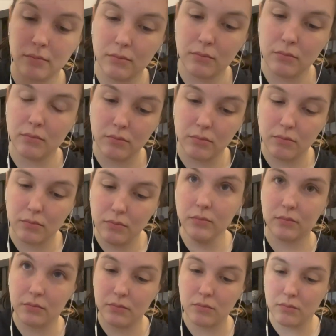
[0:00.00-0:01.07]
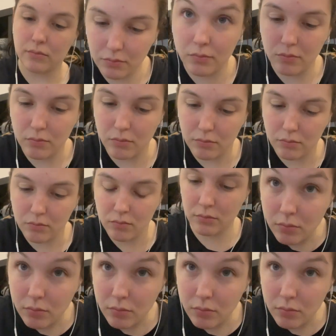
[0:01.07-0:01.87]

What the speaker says: (no one is talking)